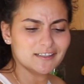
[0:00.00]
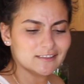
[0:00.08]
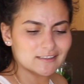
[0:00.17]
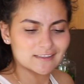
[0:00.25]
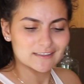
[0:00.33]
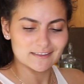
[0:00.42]

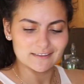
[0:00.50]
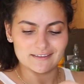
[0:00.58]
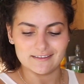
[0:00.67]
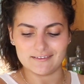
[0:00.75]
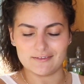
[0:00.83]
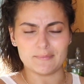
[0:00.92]

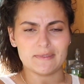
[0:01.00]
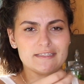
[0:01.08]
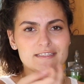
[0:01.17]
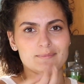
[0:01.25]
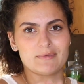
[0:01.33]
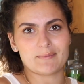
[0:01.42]
I'll be
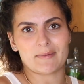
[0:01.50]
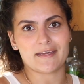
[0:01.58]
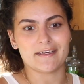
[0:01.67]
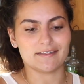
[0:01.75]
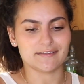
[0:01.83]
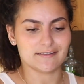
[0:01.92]
dipping my
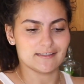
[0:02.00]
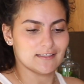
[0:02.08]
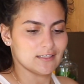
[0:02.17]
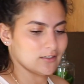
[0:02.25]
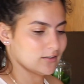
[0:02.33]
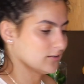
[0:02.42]
hands in
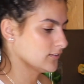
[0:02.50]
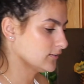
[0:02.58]
here.